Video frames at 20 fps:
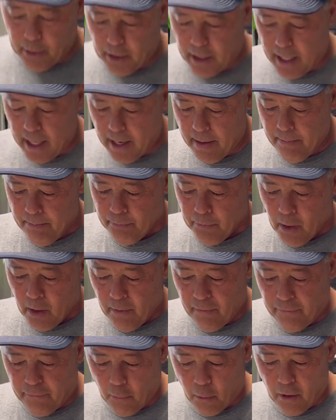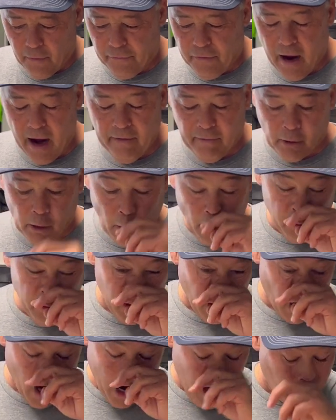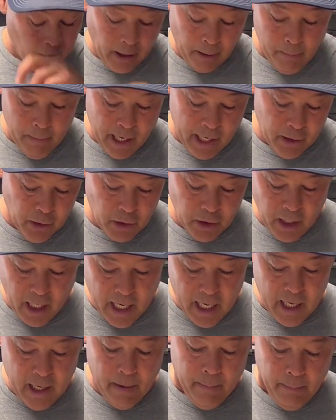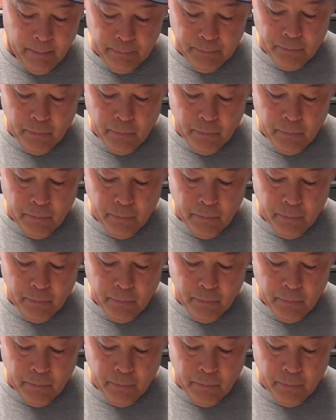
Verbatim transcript: it in, four or five cloves of garlic minced in,